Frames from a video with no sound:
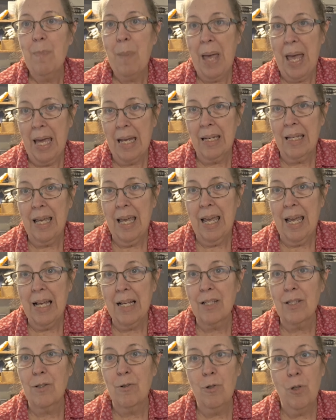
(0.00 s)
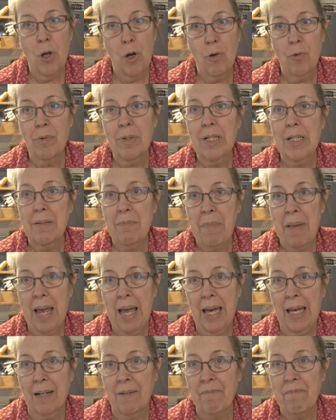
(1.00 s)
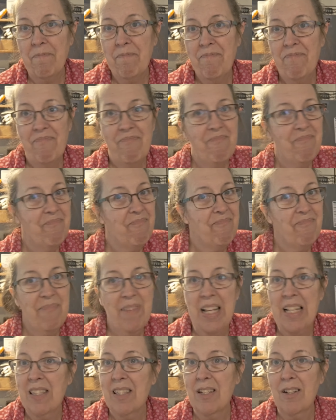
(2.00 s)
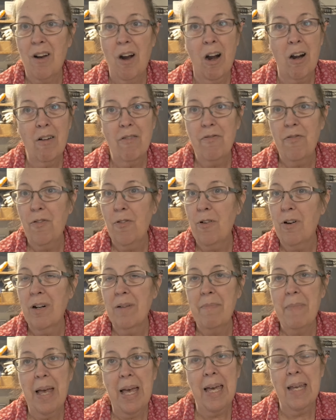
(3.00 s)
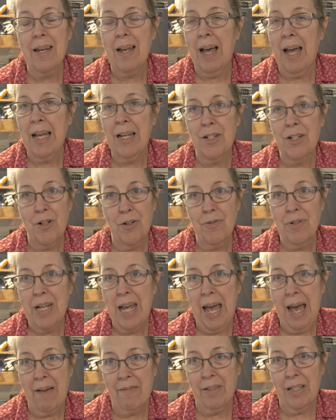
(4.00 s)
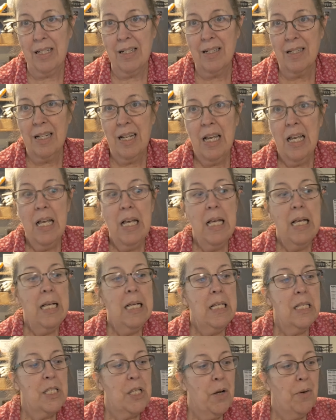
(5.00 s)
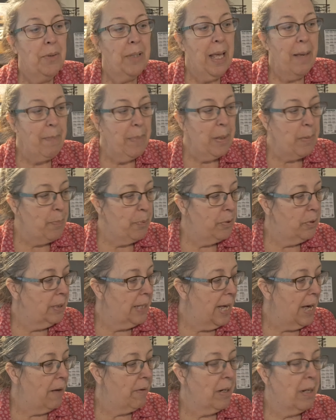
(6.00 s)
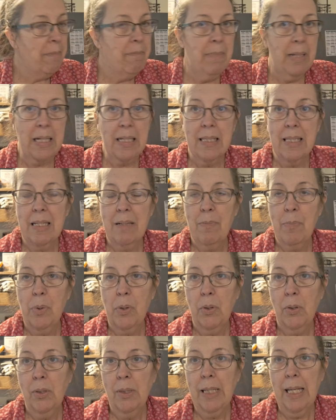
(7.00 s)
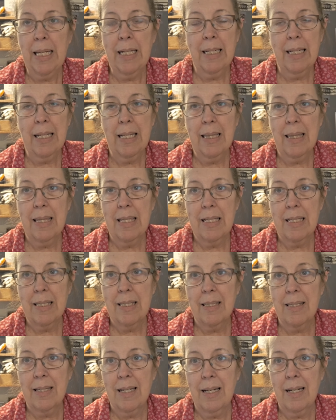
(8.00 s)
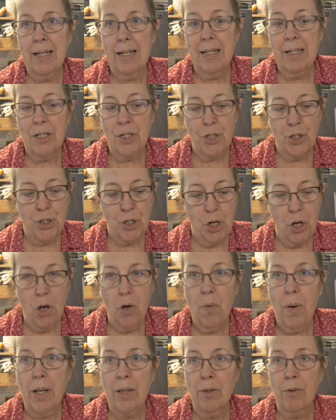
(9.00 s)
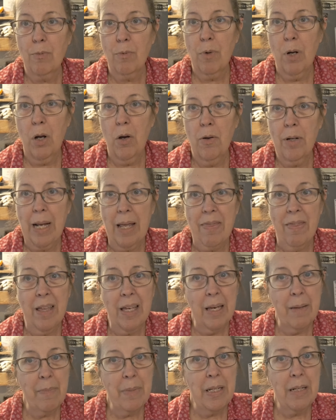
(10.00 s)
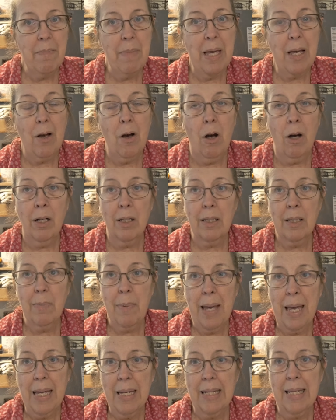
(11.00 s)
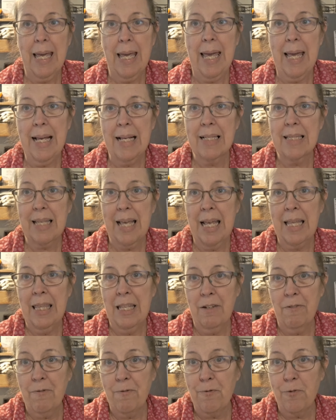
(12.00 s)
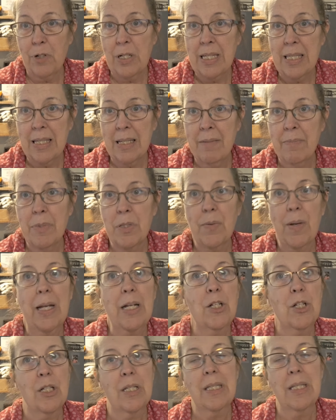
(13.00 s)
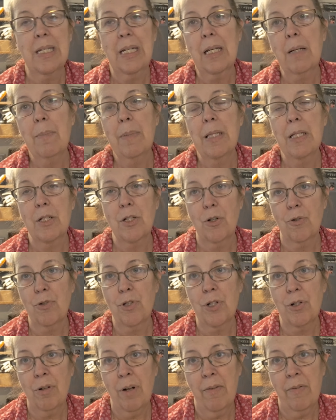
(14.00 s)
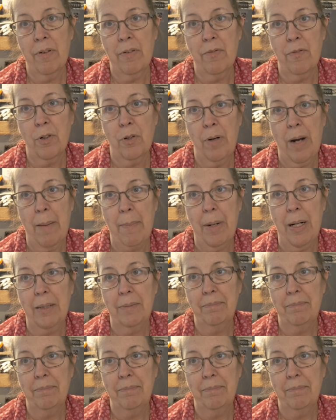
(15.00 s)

pancakes known to man. It's an art form and I don't have it. So let me pull out a mixing bowl and get this uh, show on the road. I think I'm going to make all the pancakes and then freeze them so I can just stick them in the toaster oven for grandma.